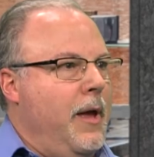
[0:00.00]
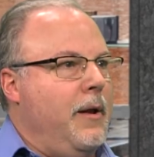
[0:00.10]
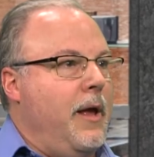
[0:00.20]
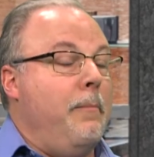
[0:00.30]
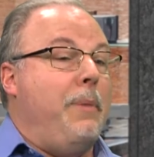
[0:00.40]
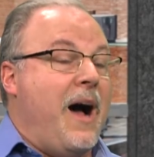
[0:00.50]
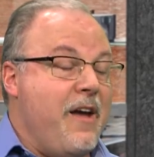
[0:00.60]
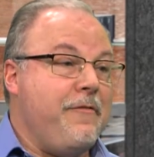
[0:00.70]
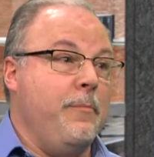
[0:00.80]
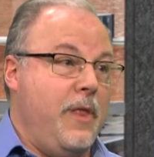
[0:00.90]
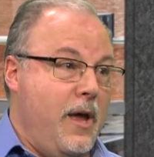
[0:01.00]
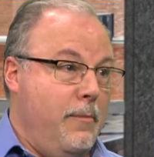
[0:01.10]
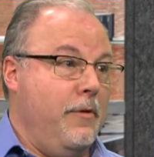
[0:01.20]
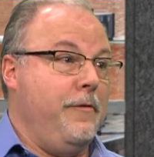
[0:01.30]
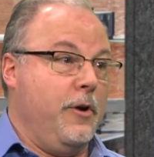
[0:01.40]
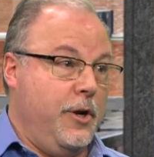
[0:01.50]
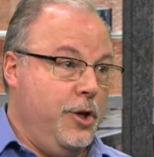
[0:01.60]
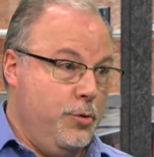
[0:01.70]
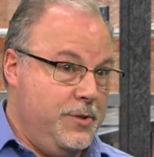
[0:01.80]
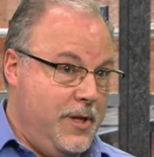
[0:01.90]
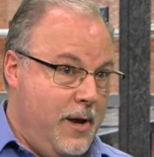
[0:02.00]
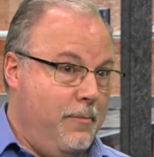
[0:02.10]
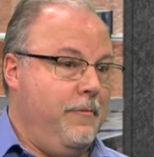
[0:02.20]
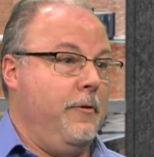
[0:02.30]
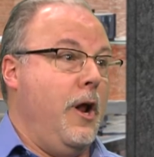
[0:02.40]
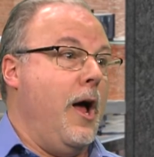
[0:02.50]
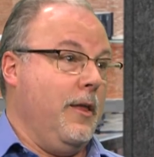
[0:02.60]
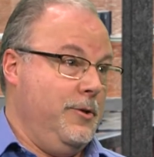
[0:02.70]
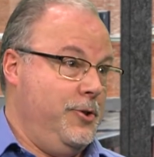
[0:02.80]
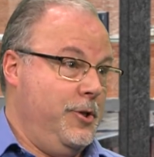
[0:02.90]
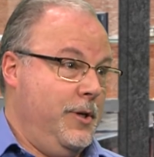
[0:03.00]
and buy from them if you're going to use them for knowledge.